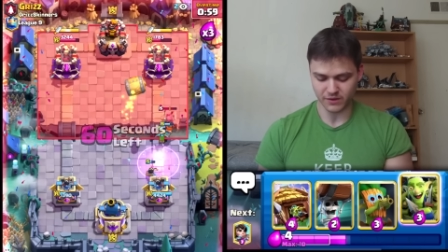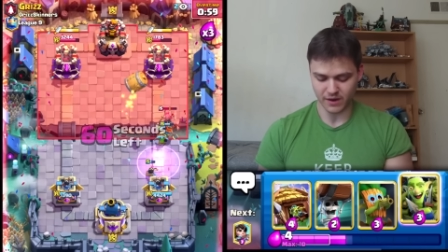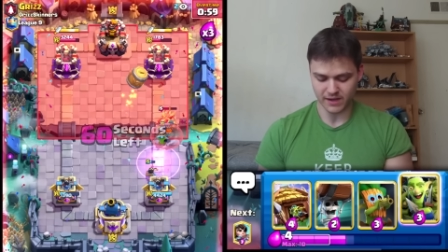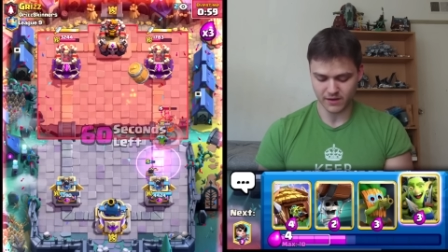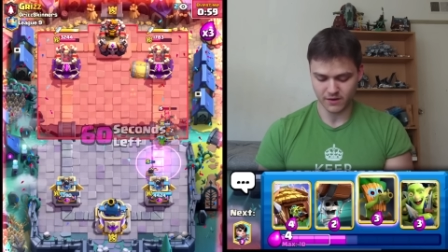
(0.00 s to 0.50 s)

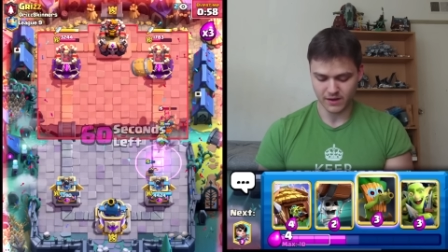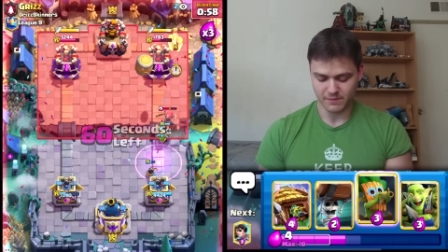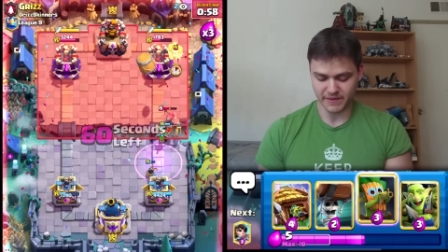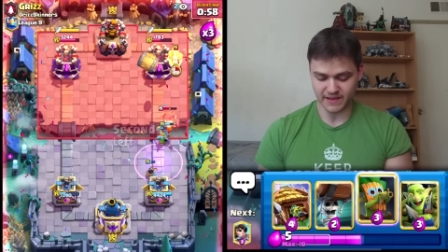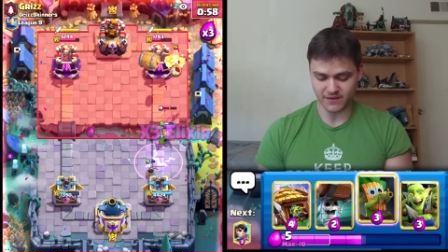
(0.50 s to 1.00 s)
right here.
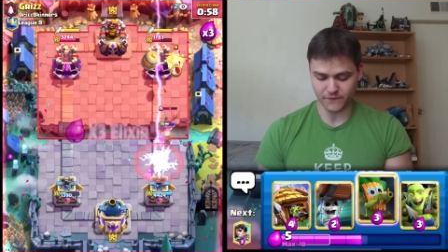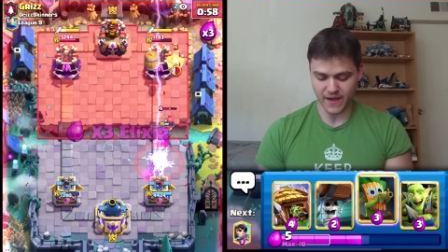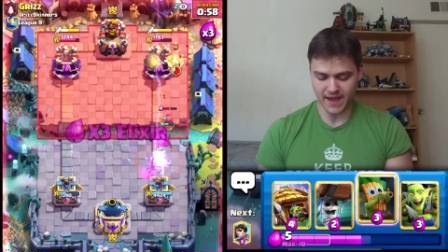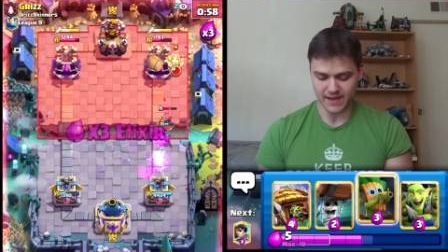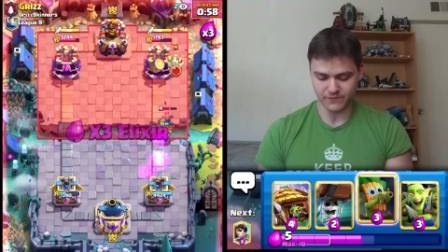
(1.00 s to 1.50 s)
But that's a
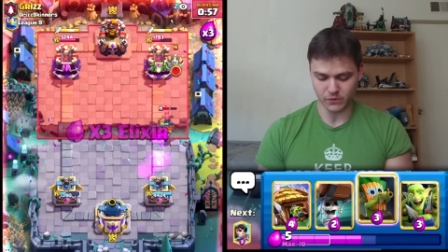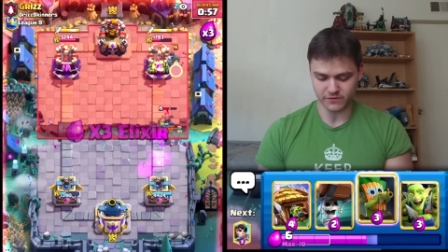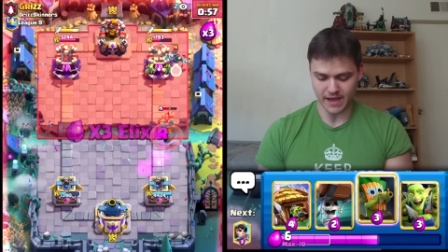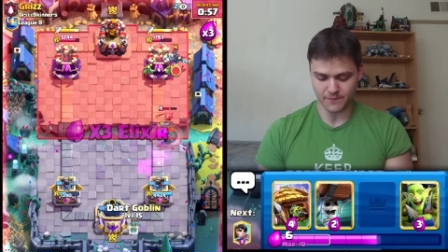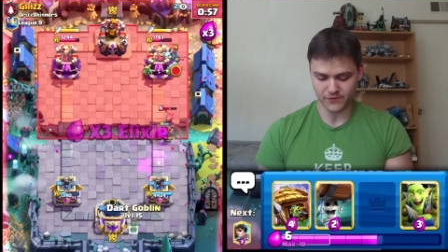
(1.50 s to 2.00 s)
fat Evo
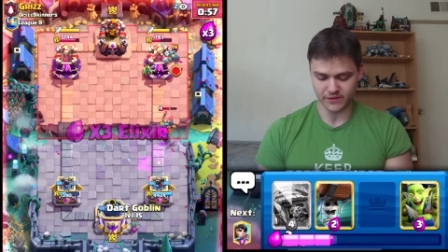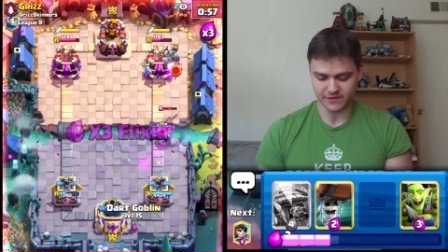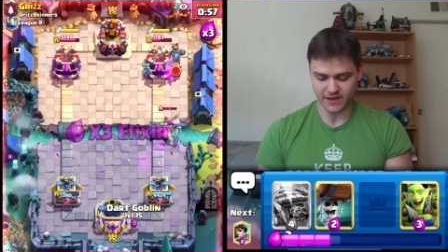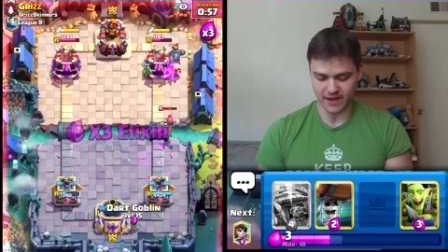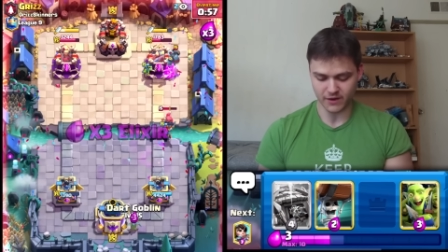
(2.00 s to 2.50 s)
Zap for
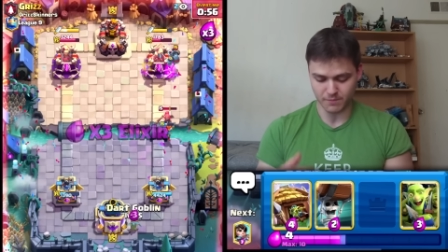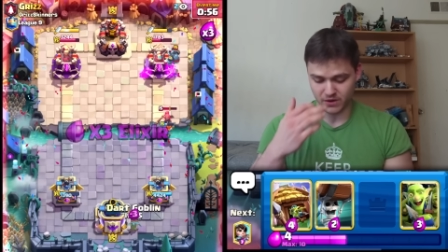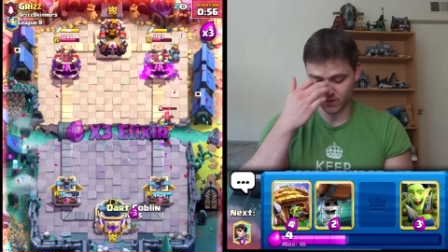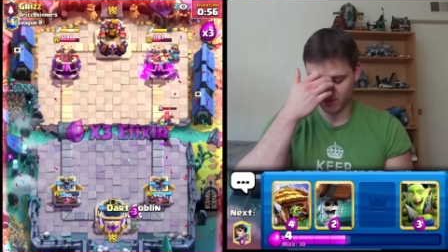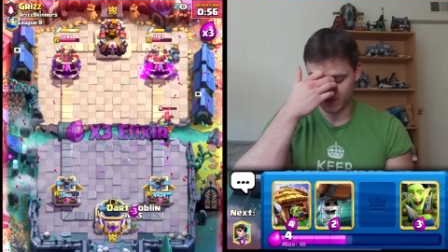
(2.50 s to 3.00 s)
this guy, and our
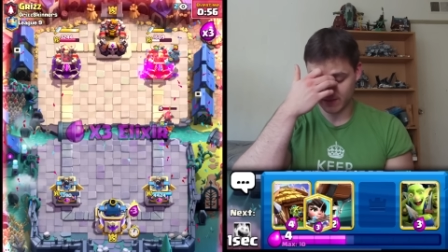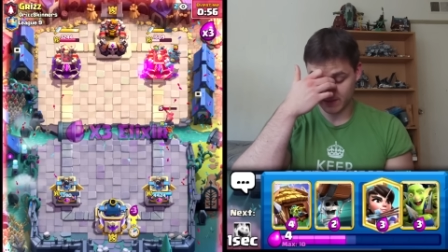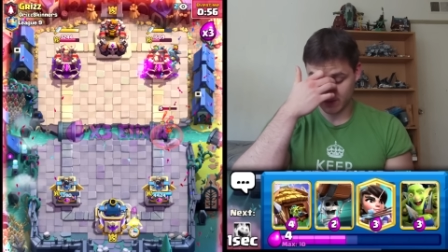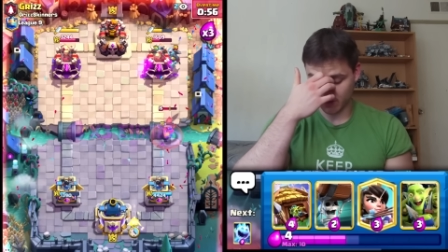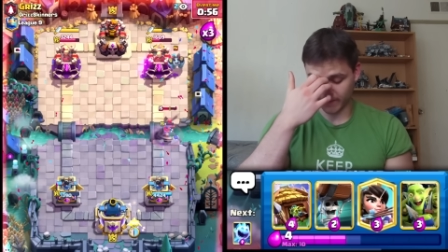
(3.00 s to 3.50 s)
barrel
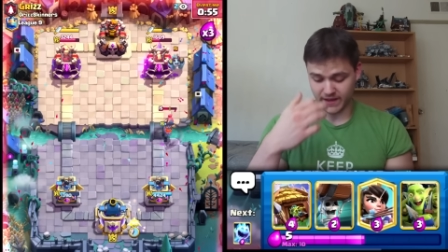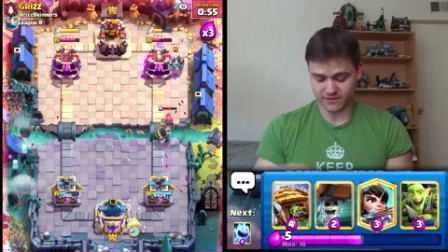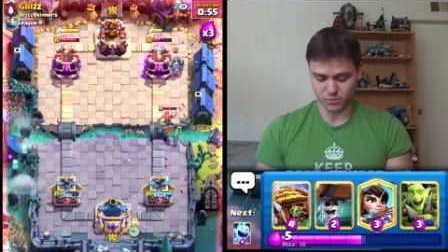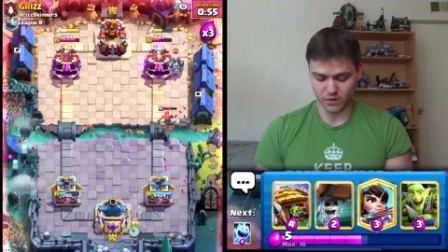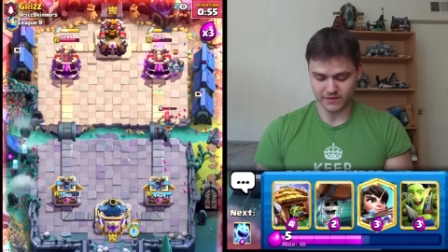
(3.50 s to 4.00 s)
only
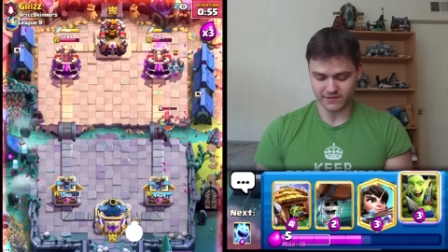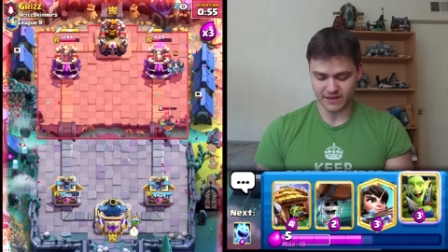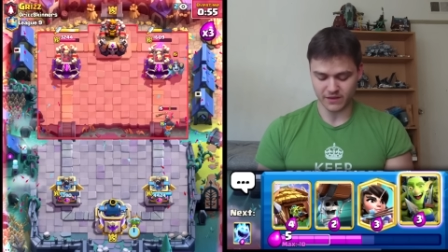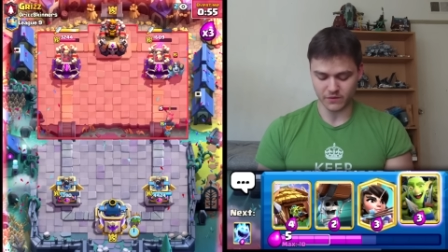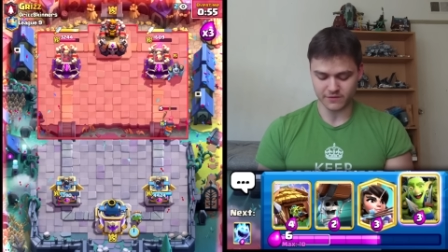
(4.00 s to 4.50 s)
gets 1
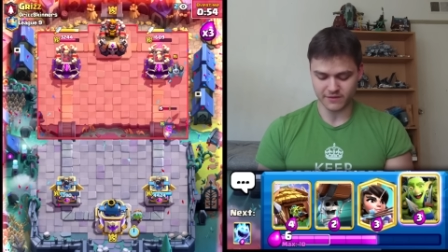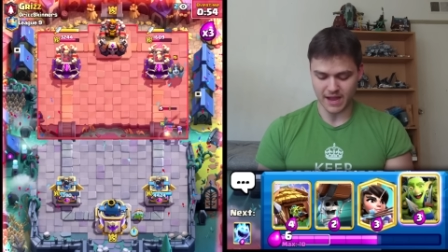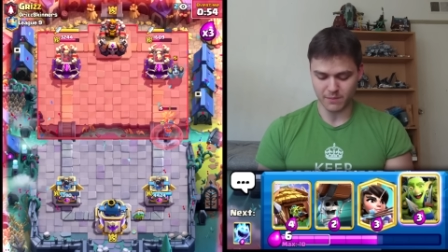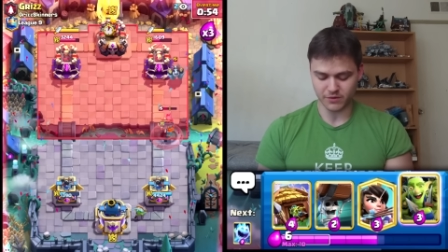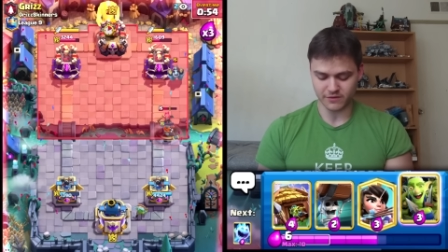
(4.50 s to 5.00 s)
singular
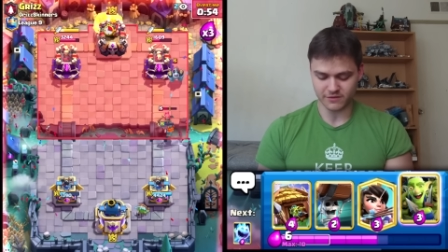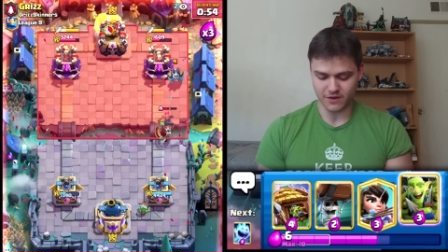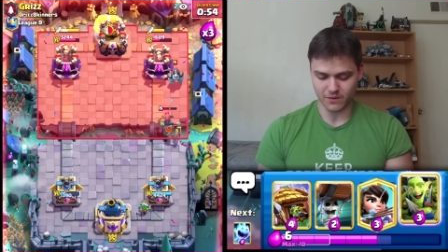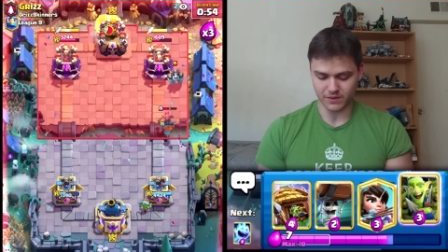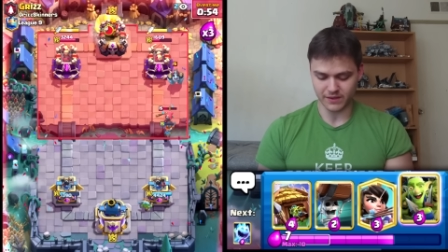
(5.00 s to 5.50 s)
stab, which is
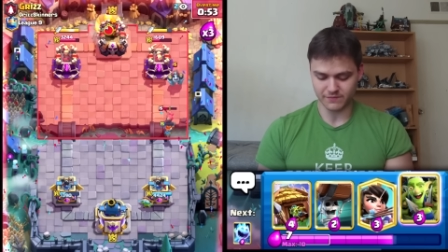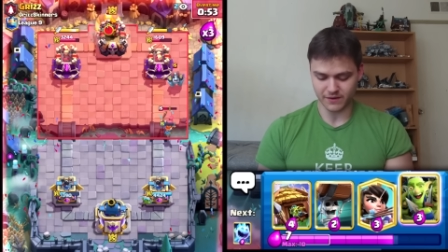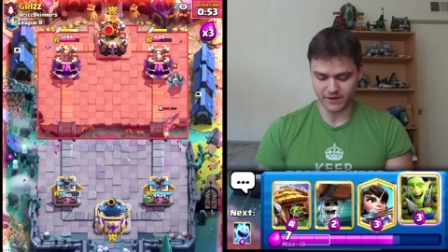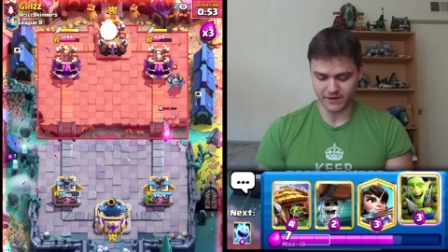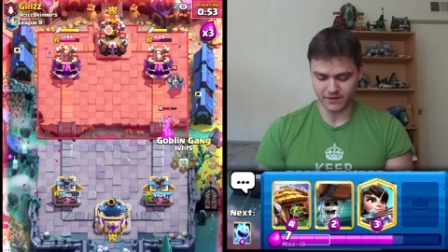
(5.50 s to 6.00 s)
not really
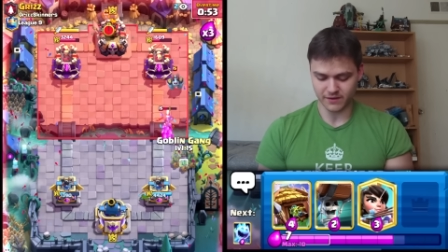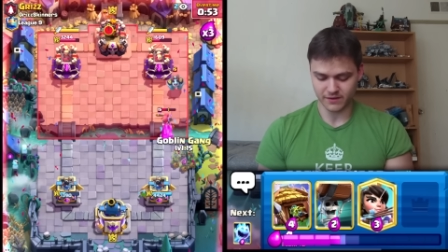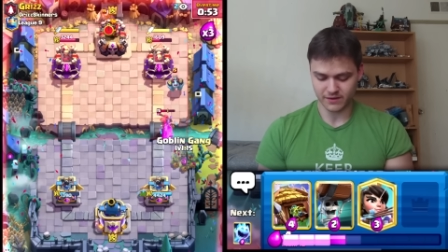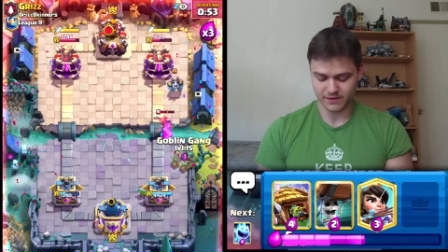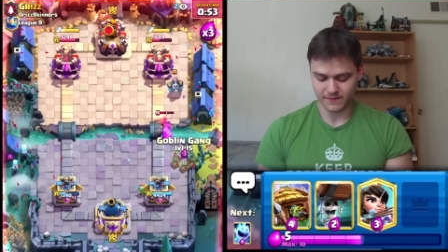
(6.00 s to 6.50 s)
very good.